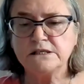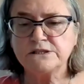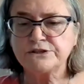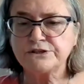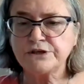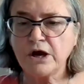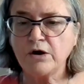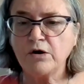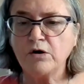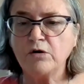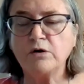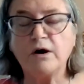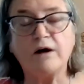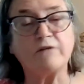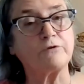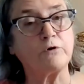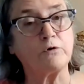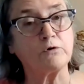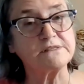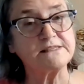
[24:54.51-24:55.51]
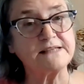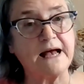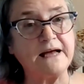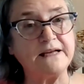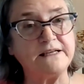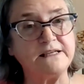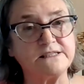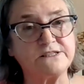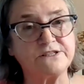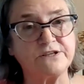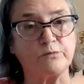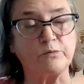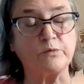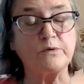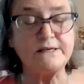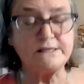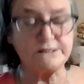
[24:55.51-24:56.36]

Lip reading: So of course I did some